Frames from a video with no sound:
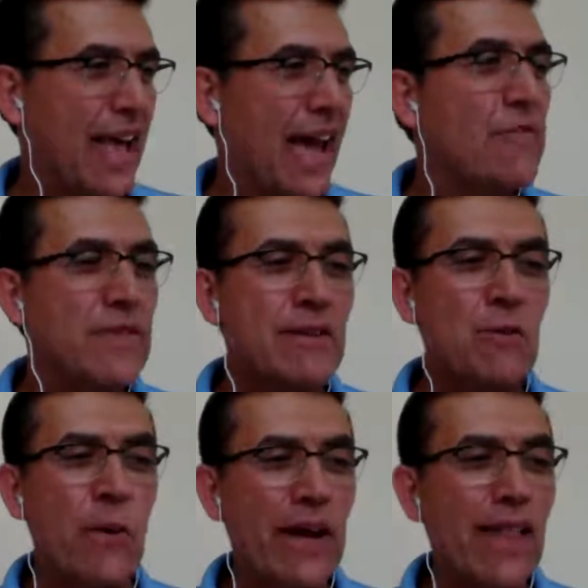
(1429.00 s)
I feel
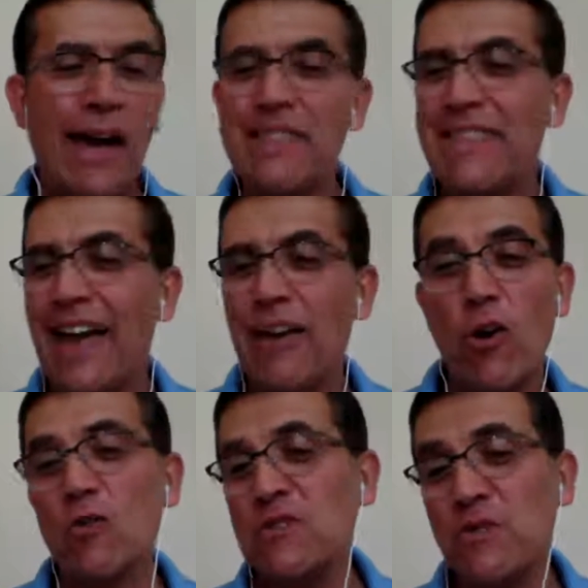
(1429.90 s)
well. I
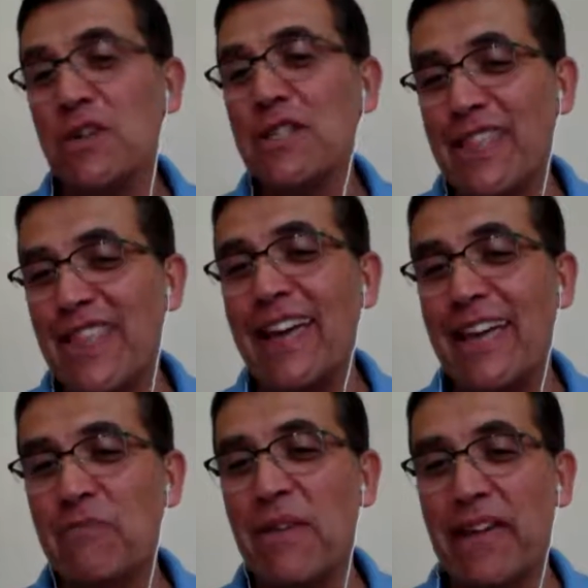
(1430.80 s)
always feel that I
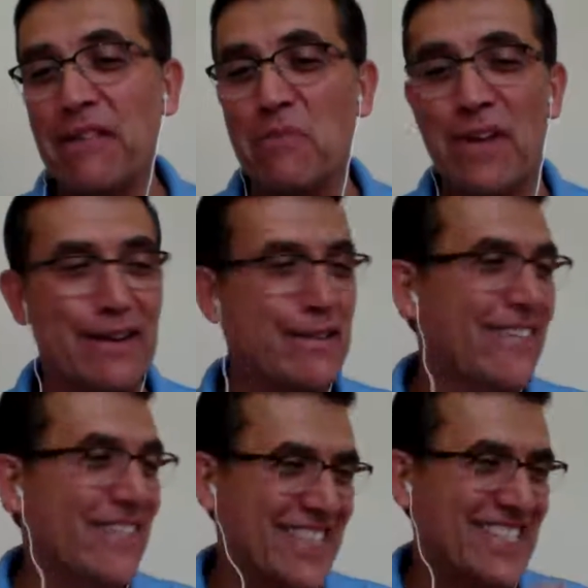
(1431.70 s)
can make it better,
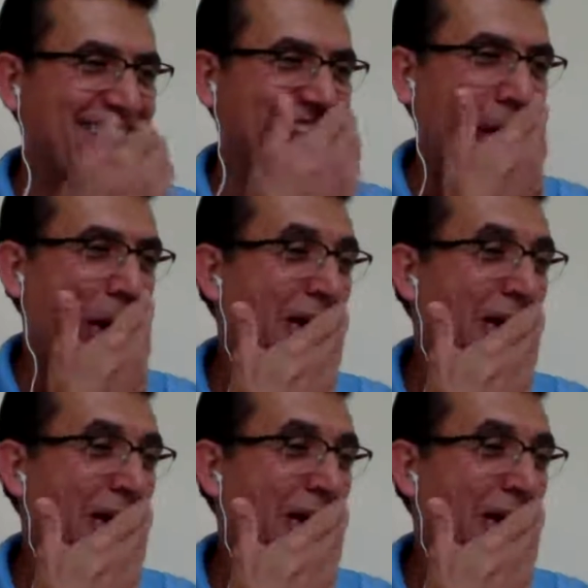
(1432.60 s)
honestly.